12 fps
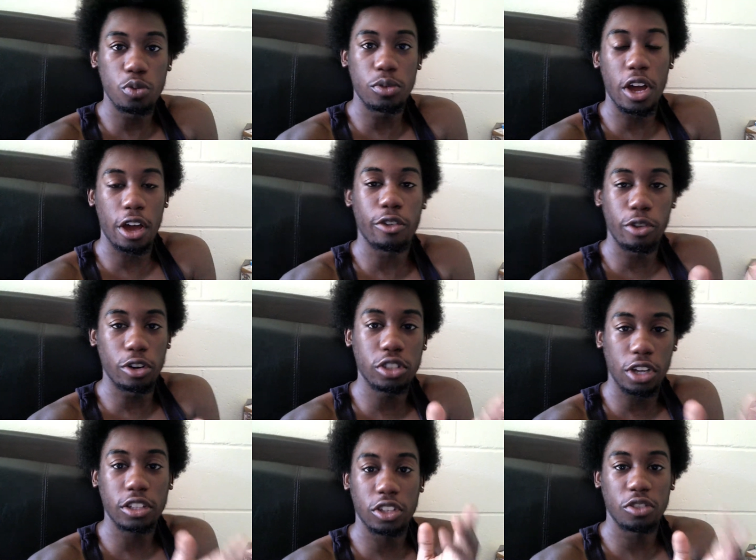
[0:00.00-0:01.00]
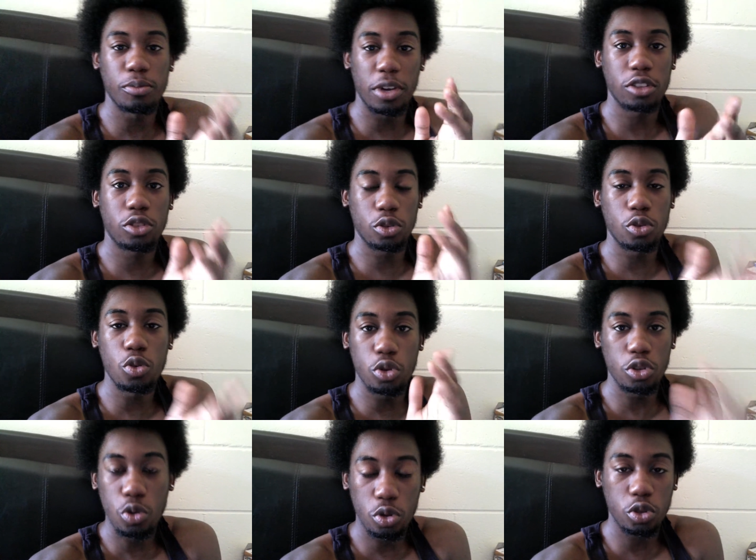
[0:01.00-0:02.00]
Like real talks, I was meant to do
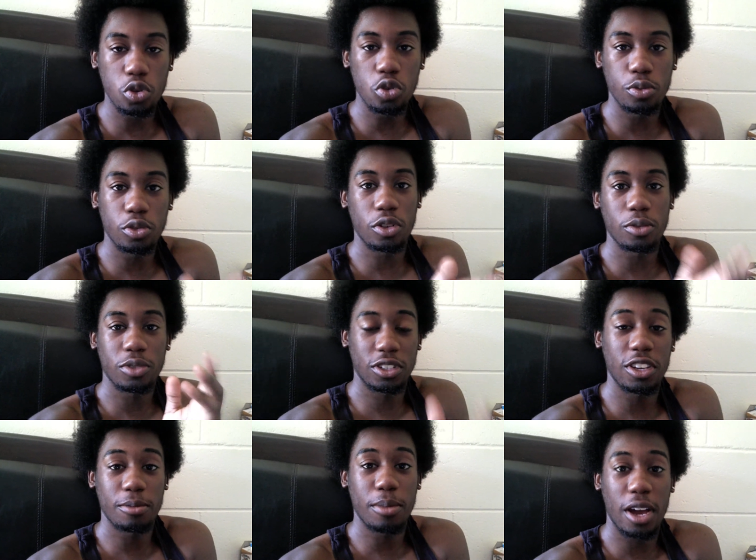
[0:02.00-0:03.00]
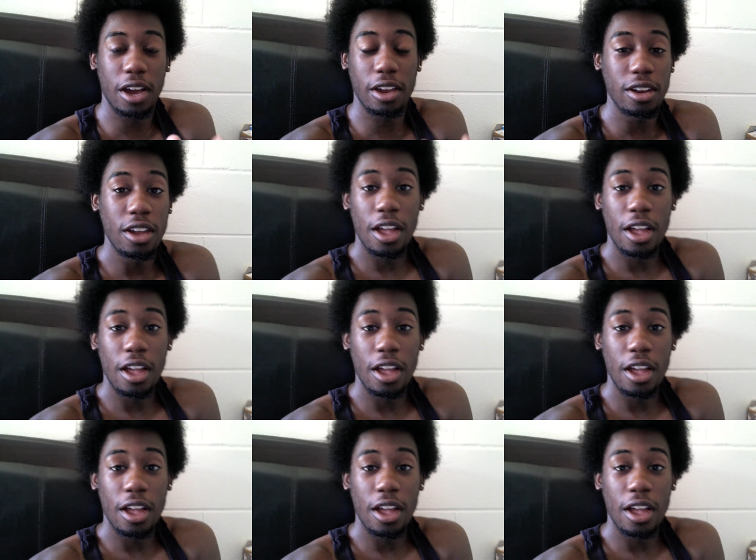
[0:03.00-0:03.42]
YouTube, you know what I'm saying, man.